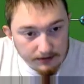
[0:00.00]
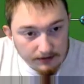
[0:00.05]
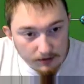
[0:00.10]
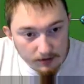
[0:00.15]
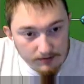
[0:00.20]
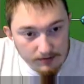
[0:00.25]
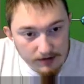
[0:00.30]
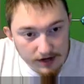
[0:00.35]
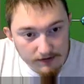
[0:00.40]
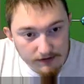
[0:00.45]

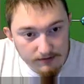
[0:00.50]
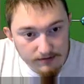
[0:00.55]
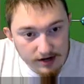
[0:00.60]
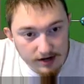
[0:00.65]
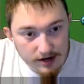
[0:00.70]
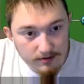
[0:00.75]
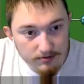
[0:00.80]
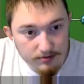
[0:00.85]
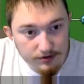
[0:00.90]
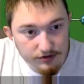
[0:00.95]
We might even be
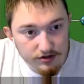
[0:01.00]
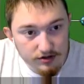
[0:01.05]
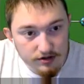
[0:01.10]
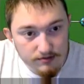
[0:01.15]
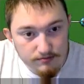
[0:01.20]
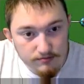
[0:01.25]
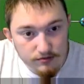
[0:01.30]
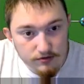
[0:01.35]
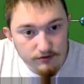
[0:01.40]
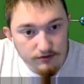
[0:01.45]
able to
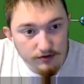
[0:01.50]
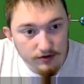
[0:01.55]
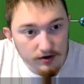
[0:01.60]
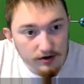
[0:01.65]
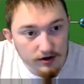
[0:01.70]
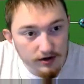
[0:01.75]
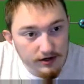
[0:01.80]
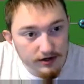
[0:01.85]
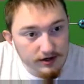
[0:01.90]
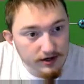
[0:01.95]
move
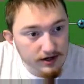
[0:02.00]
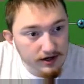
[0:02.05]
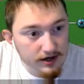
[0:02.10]
on